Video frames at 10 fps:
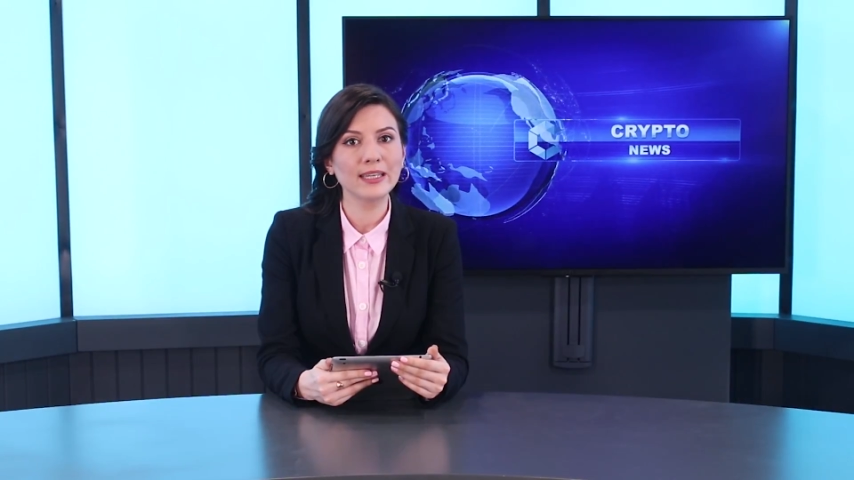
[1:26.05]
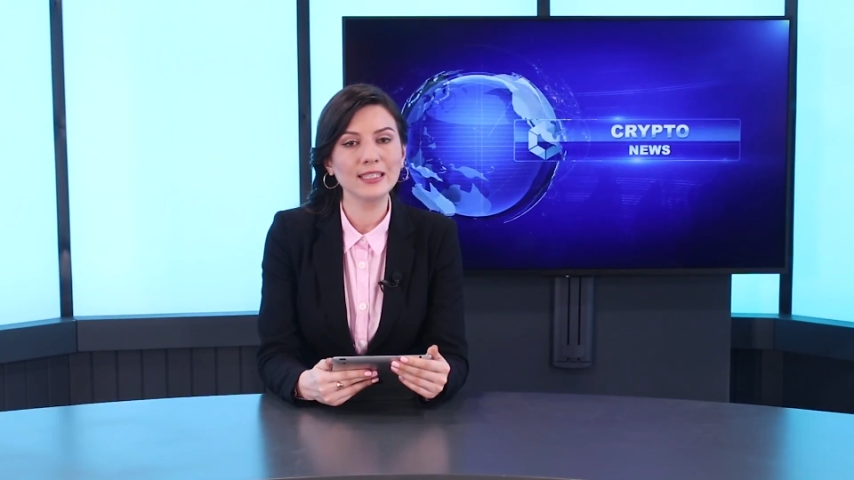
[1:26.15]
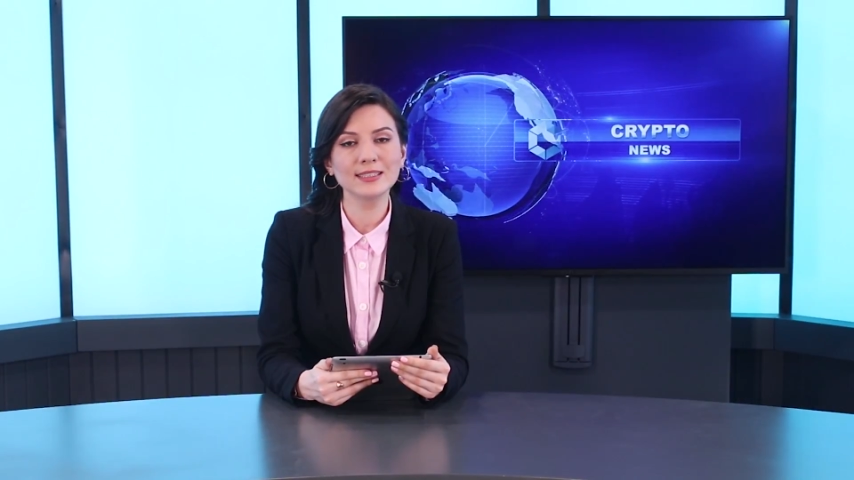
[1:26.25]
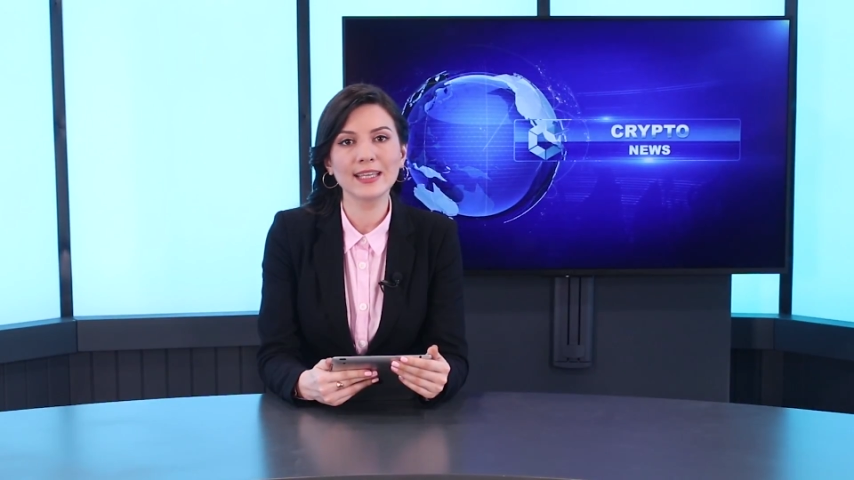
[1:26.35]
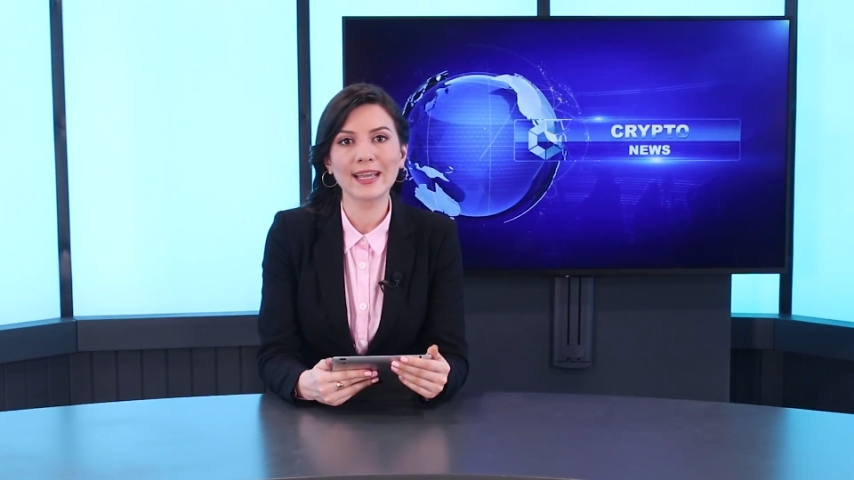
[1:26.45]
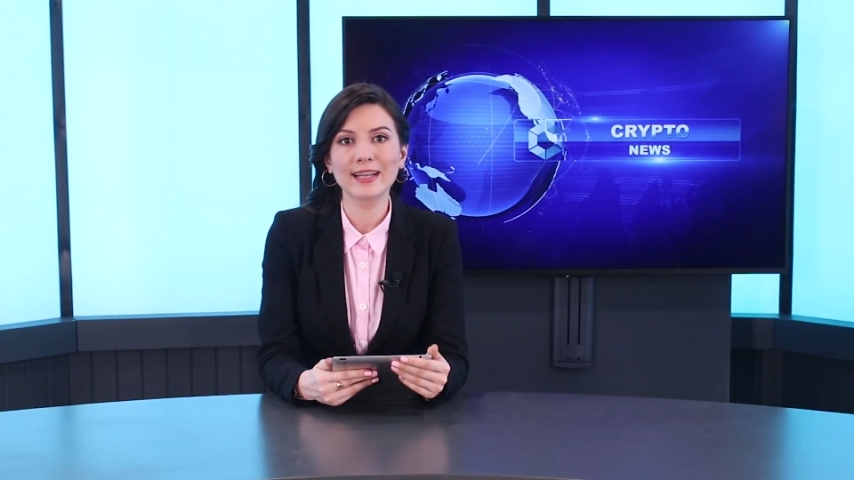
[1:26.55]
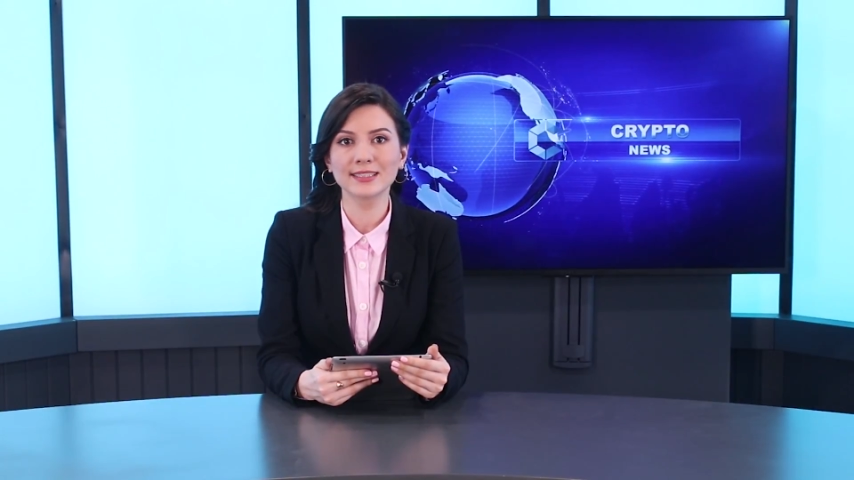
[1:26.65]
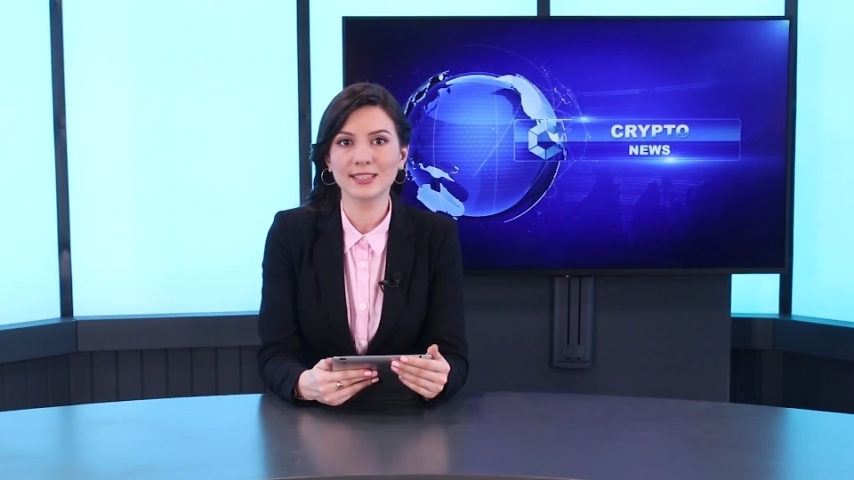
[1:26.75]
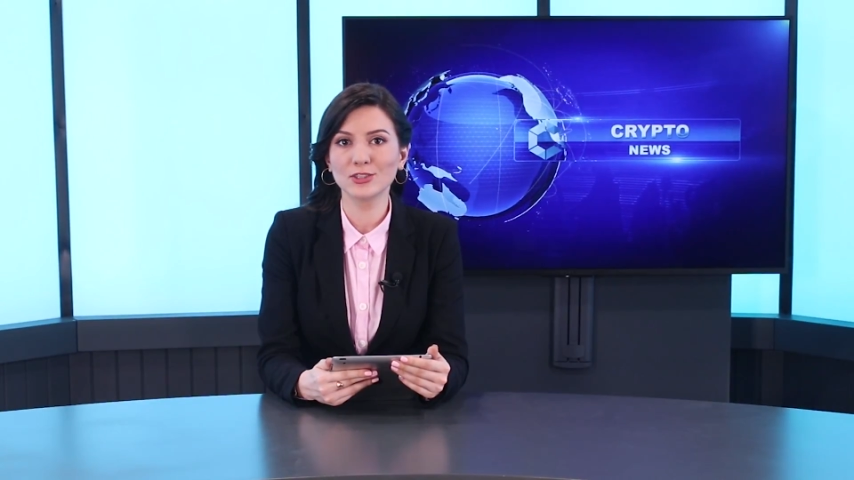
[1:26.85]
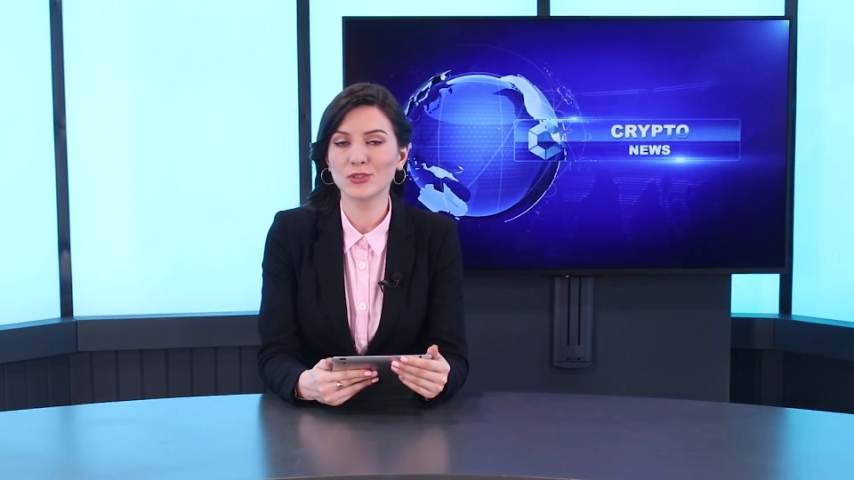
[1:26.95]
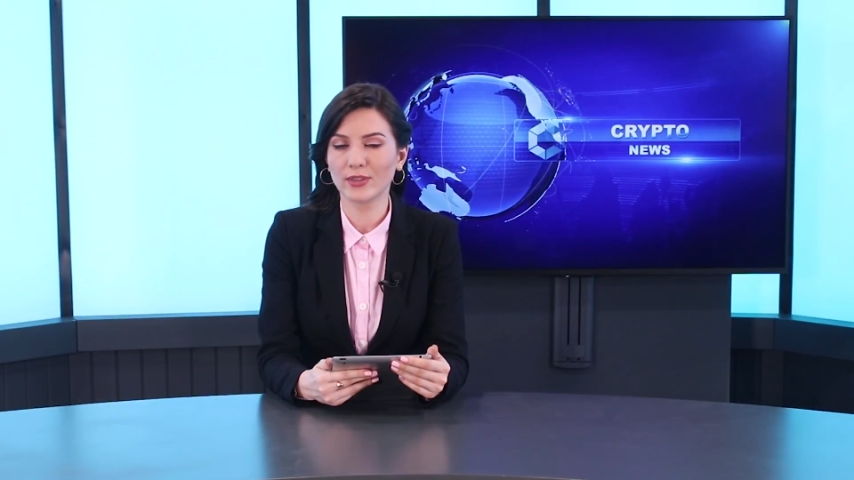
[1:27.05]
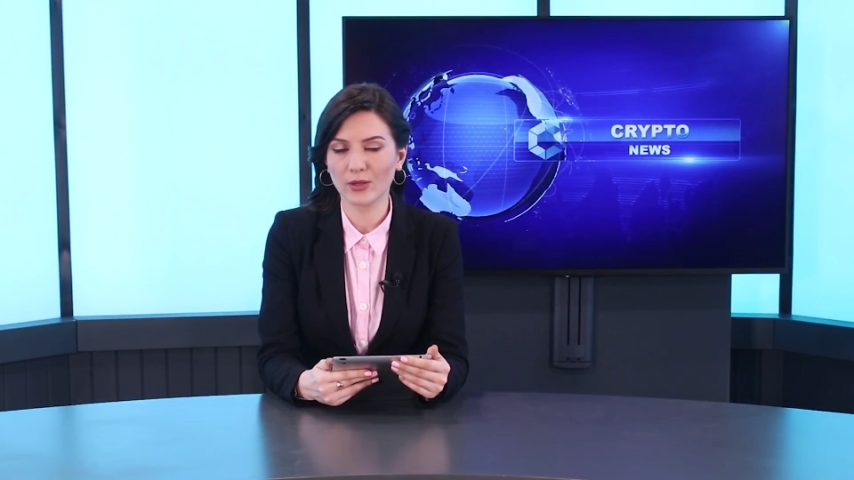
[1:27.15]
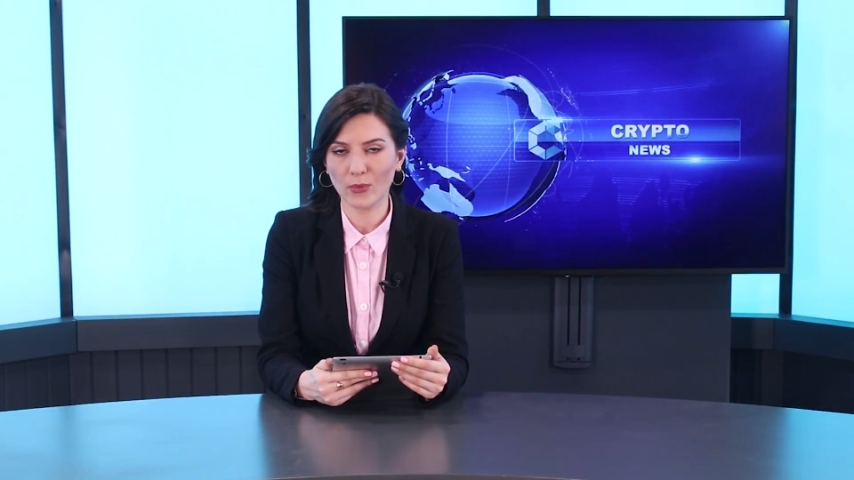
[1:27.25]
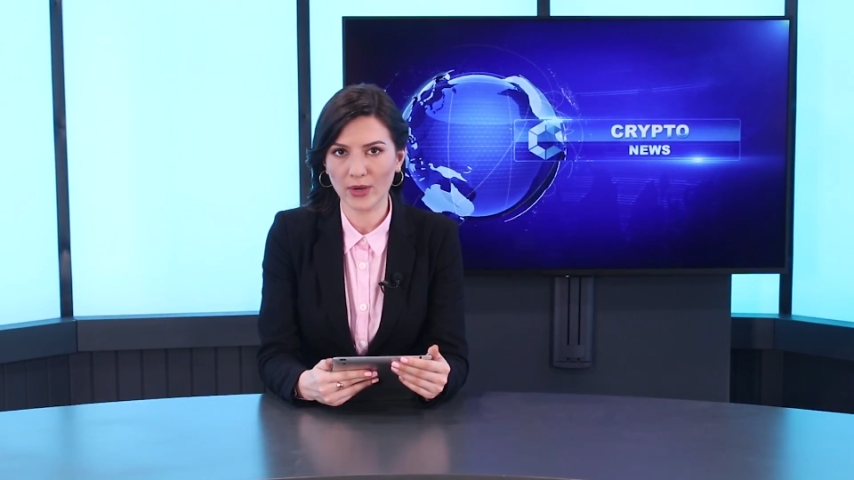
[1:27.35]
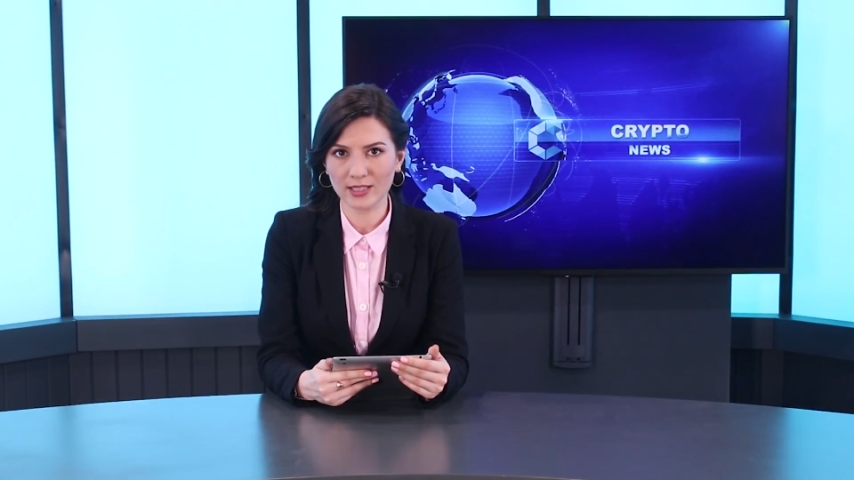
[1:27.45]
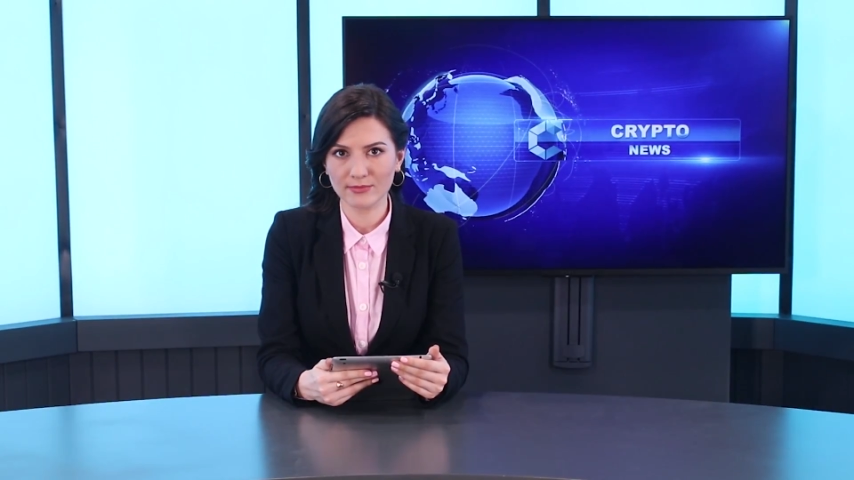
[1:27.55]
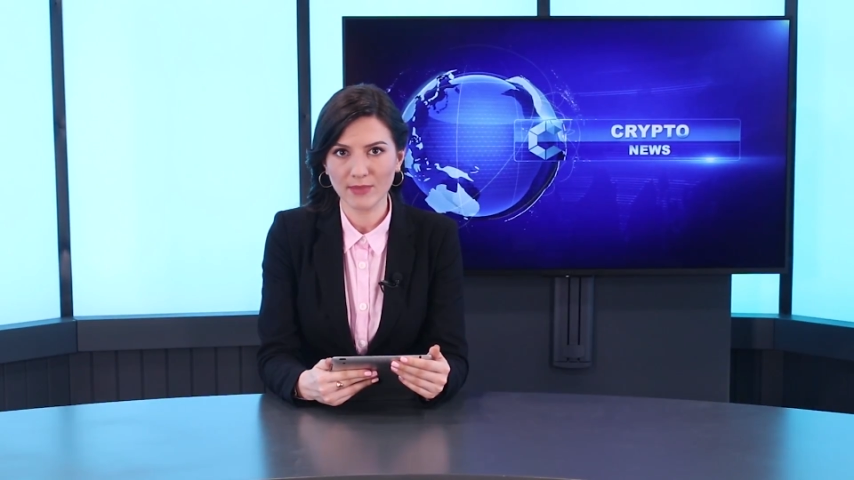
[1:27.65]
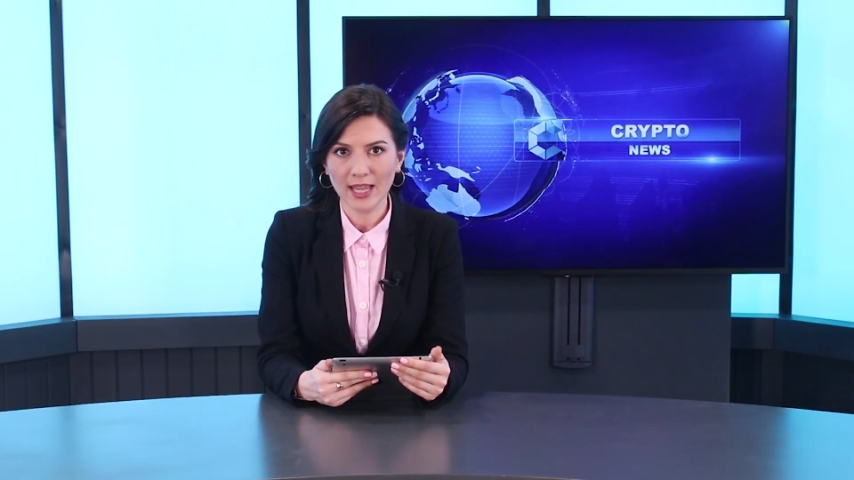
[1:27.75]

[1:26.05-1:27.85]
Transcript: easy access to the coin.